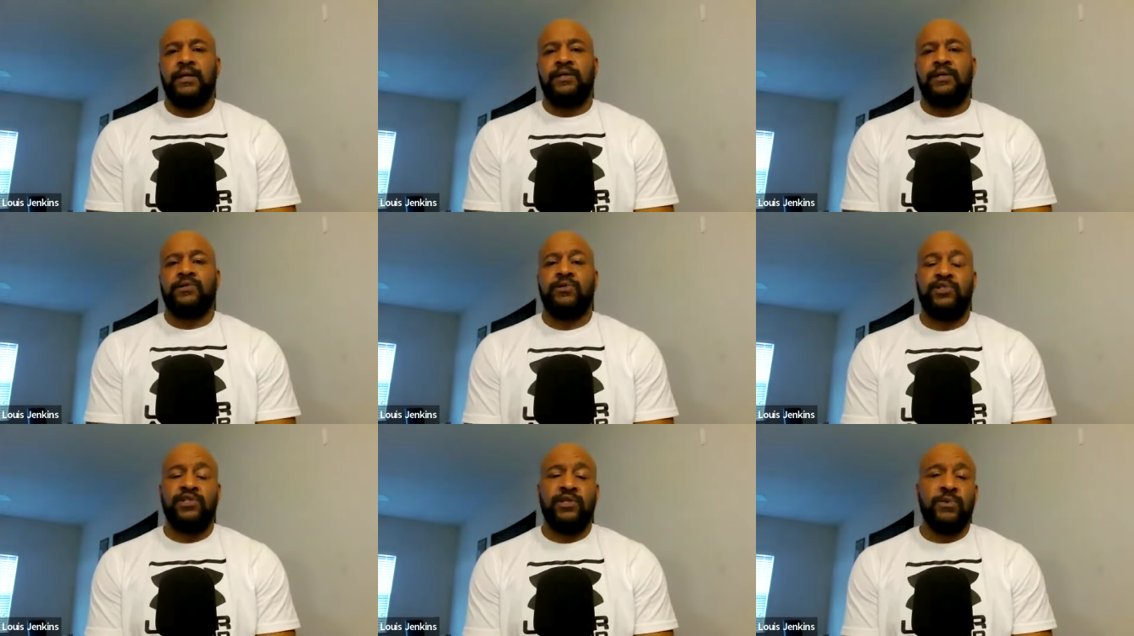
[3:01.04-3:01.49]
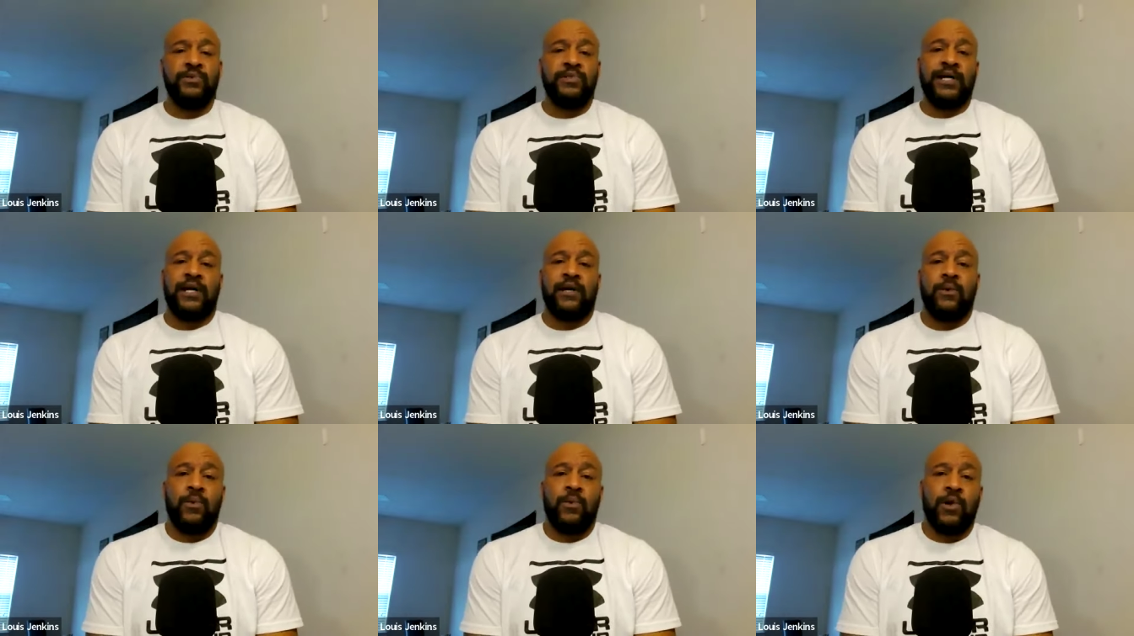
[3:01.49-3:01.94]
So she was
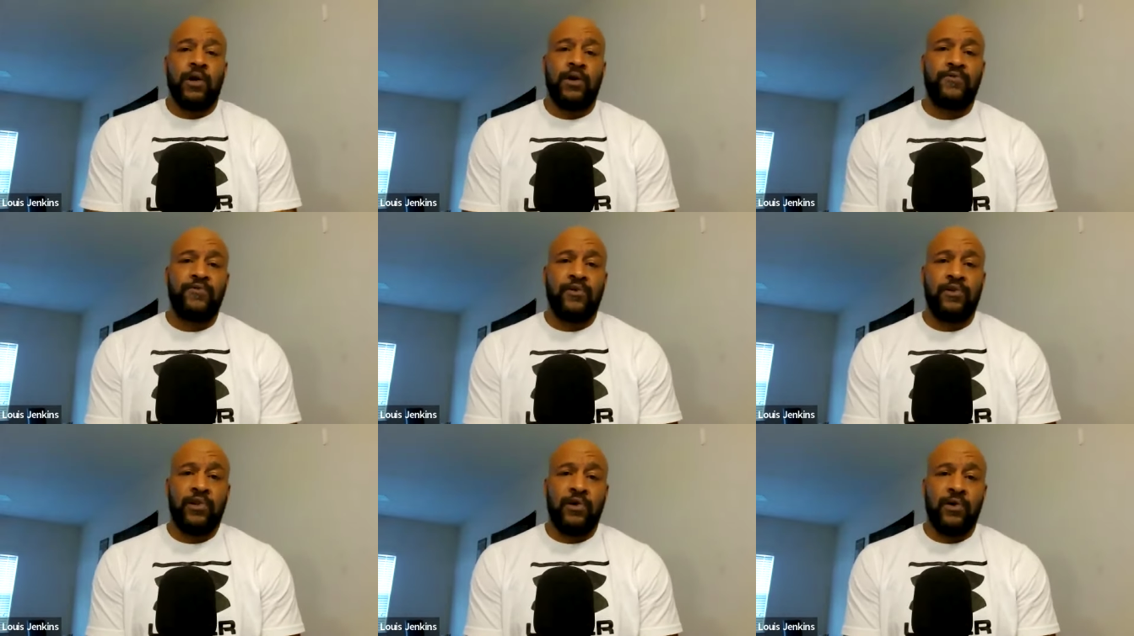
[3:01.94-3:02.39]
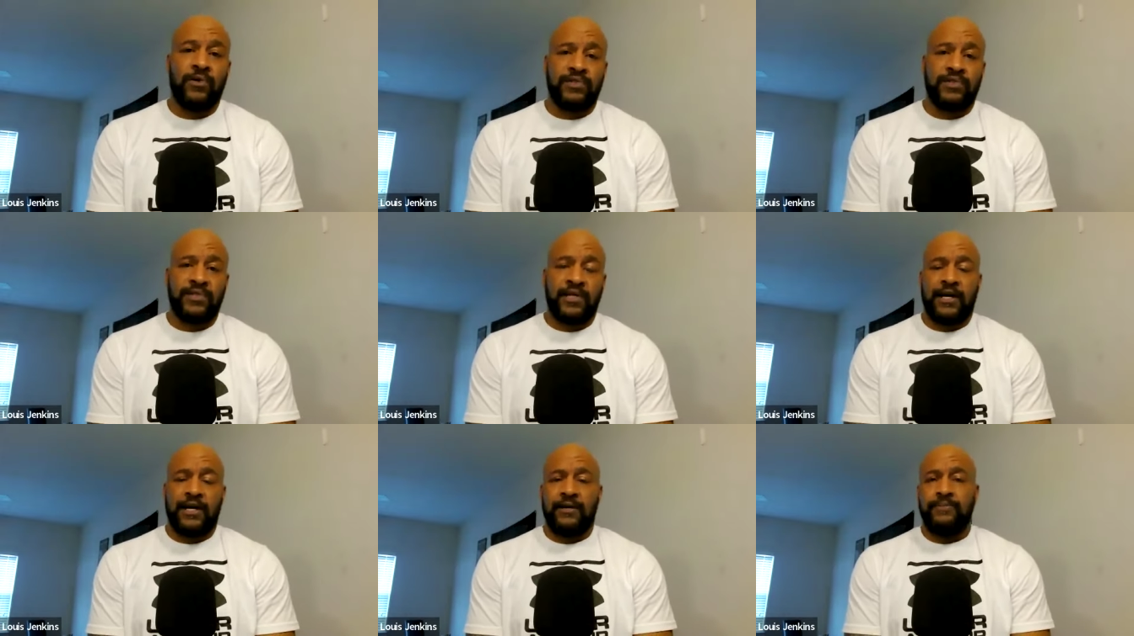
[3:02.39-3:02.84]
out of work for a long
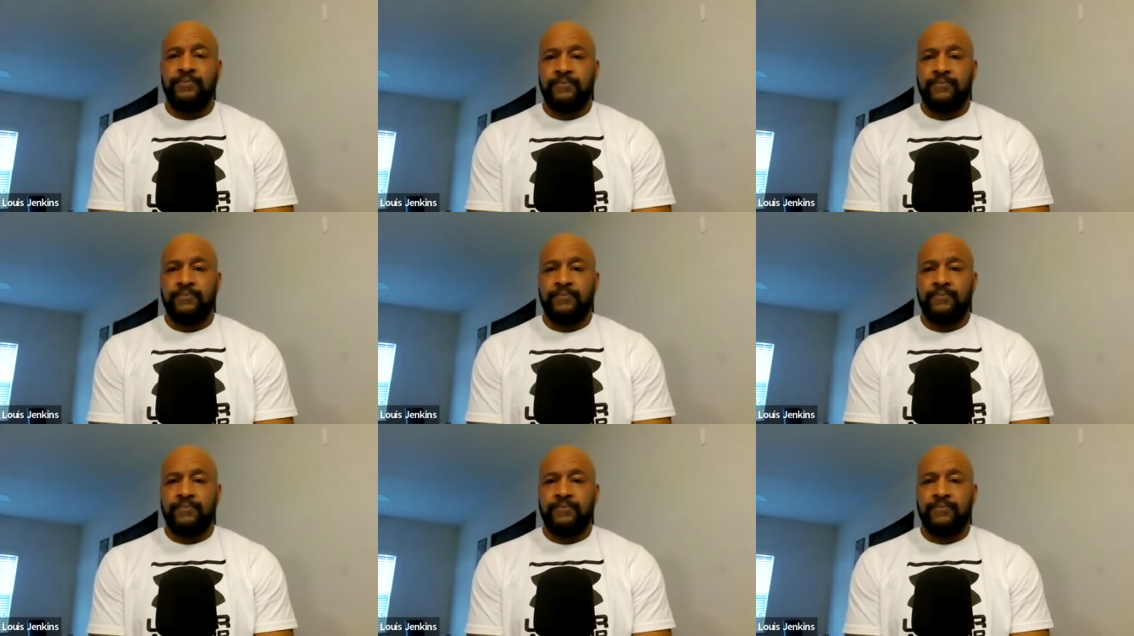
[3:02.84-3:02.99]
time.